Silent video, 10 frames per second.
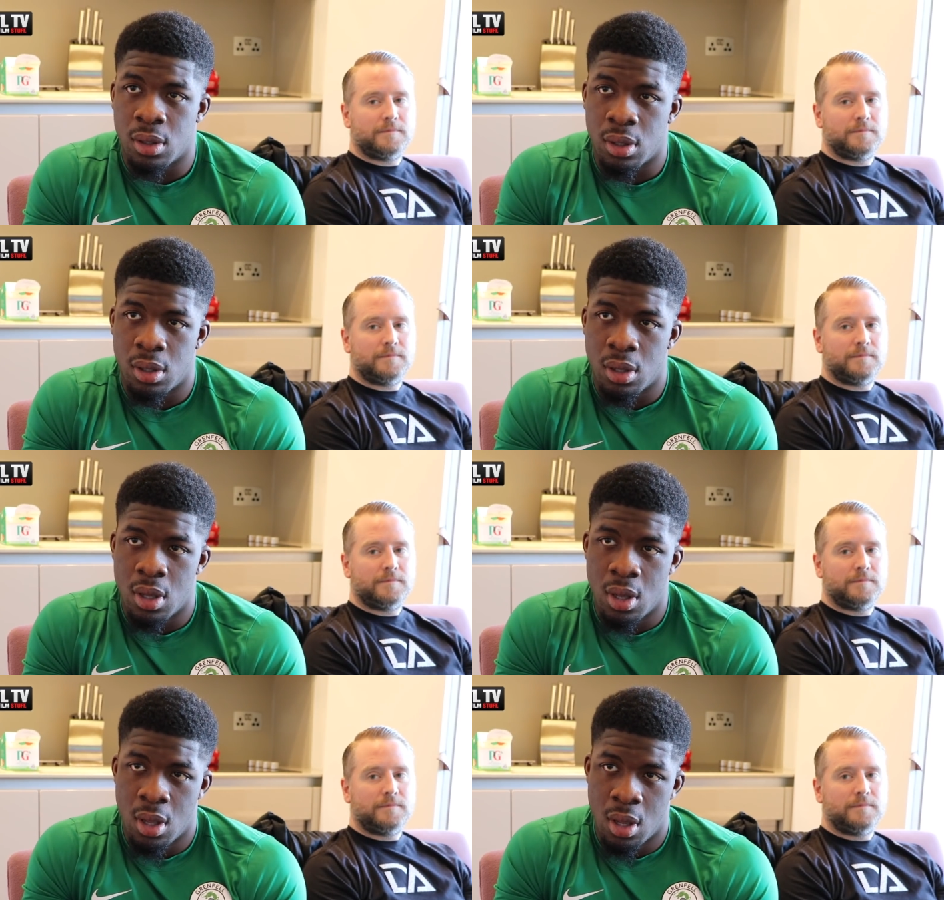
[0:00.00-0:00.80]
Speaker 1: To be fair,
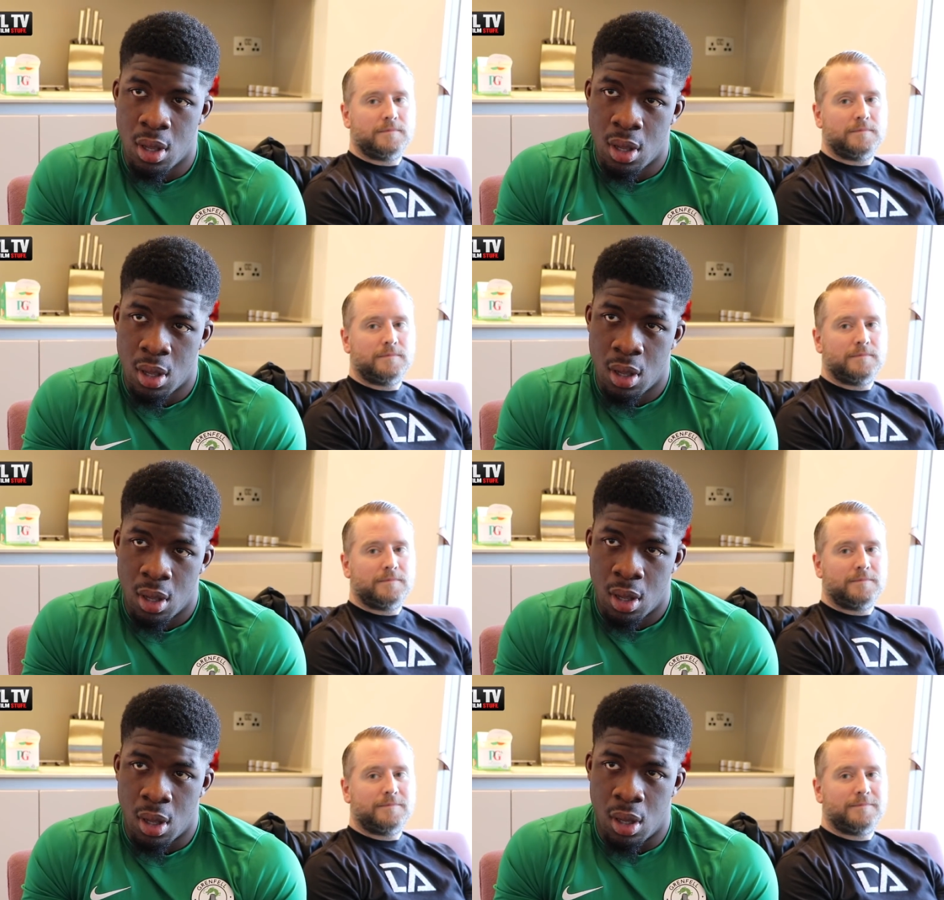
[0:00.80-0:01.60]
Tommy Fury was in
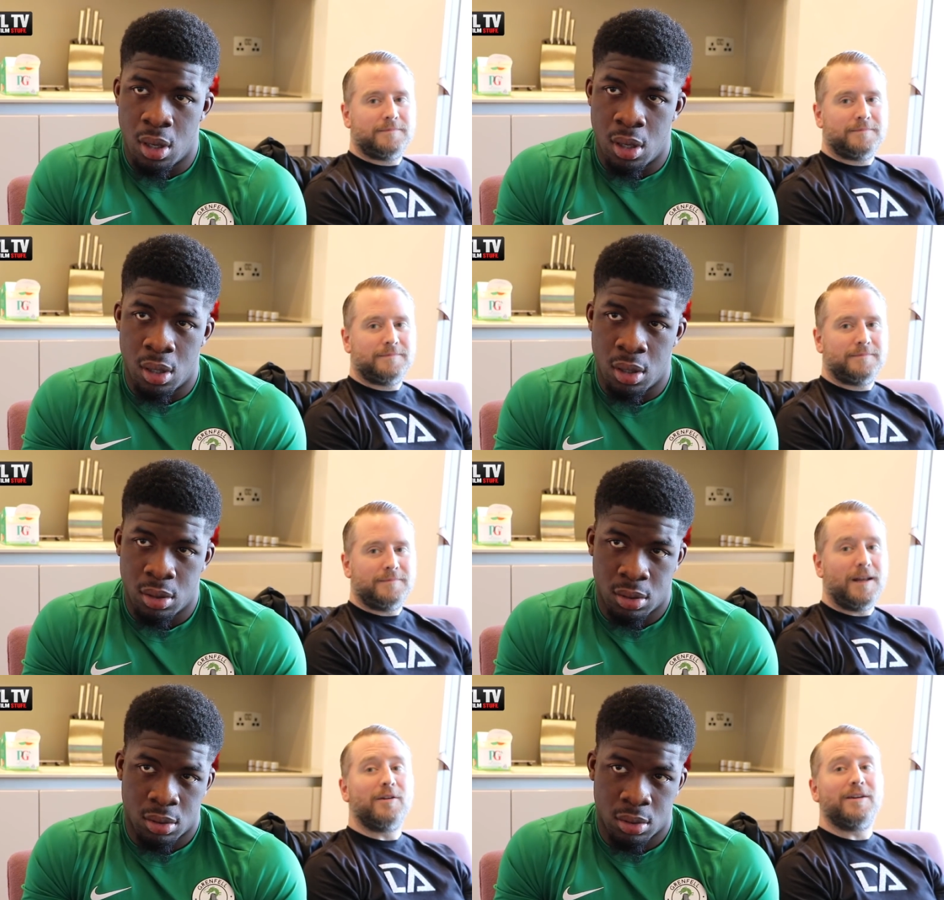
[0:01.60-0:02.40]
that as well.
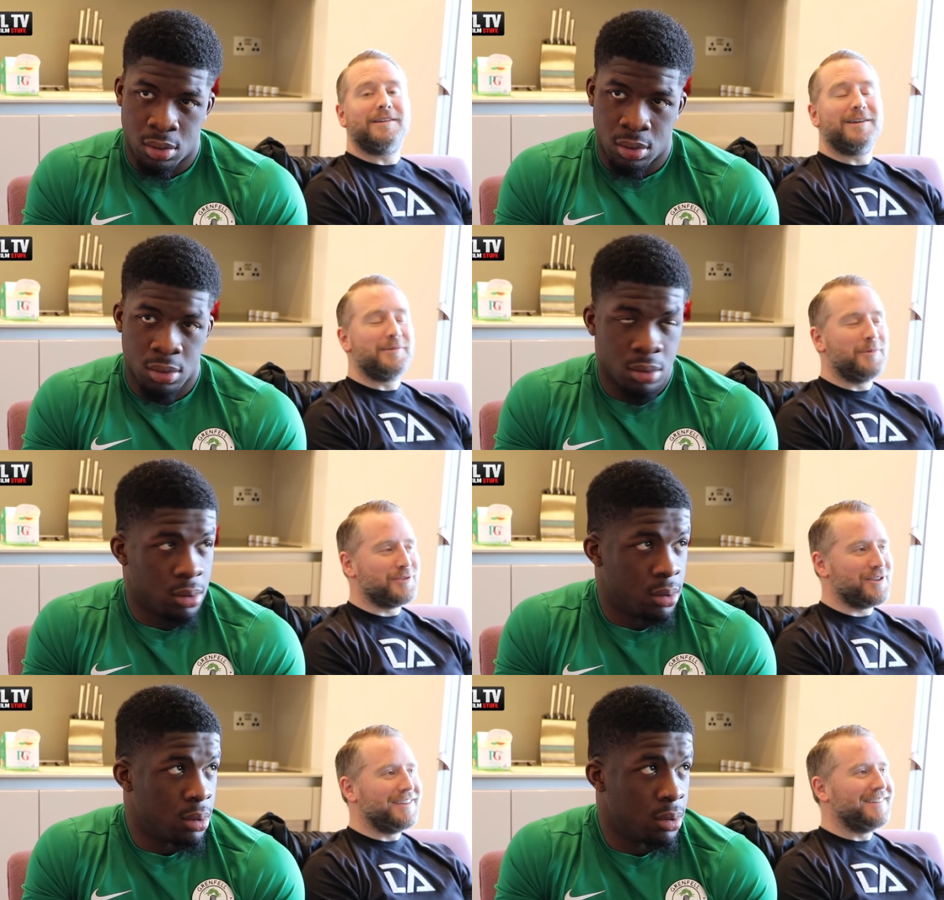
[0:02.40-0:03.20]
Oh yeah, yeah, he
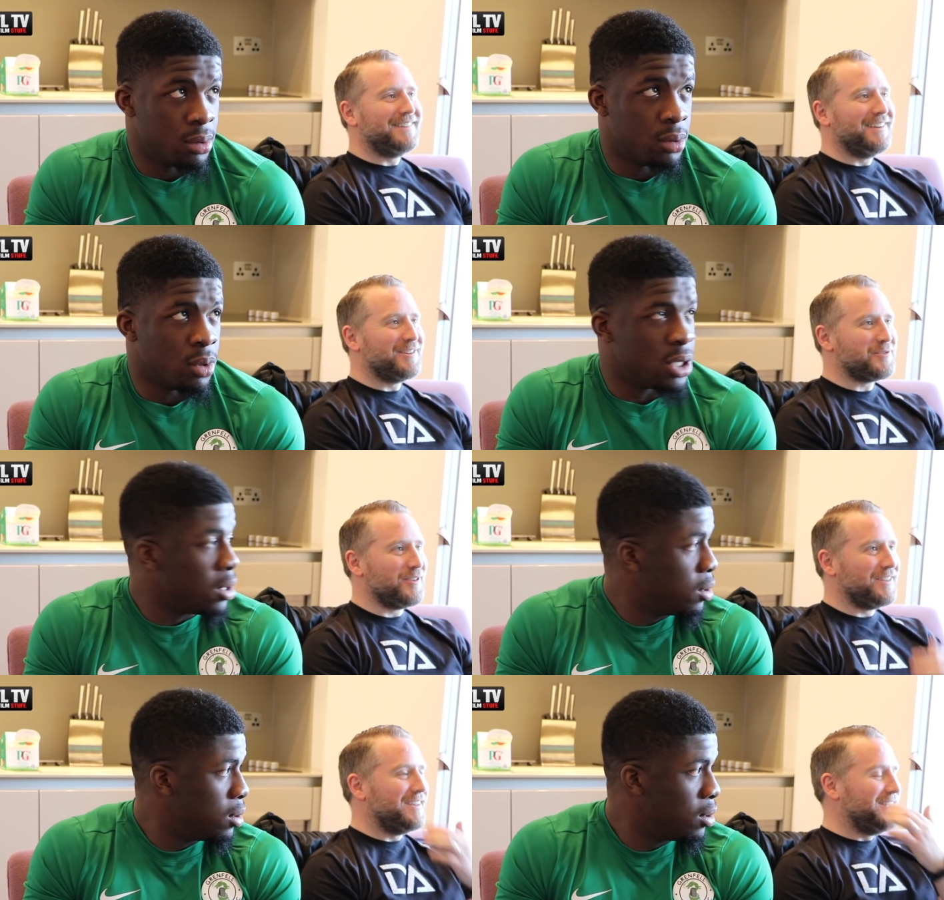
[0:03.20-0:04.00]
was. Yeah, yeah, was he?
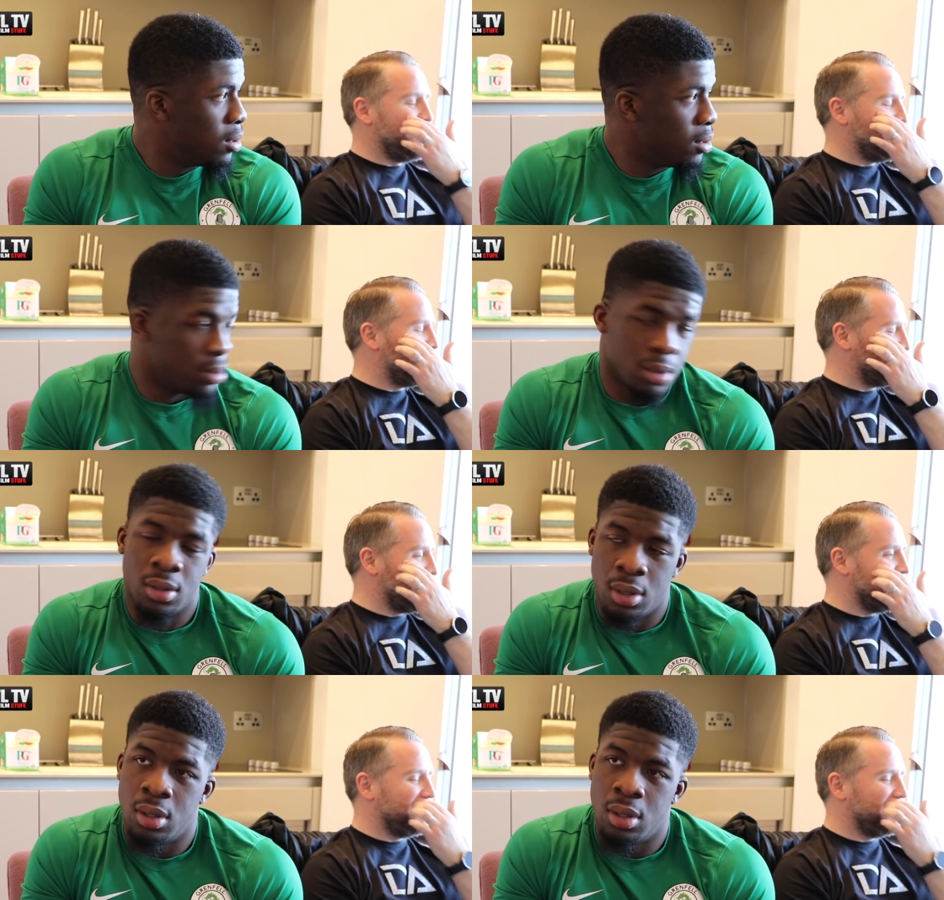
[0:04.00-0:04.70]
Yeah, yeah, it was. Yeah,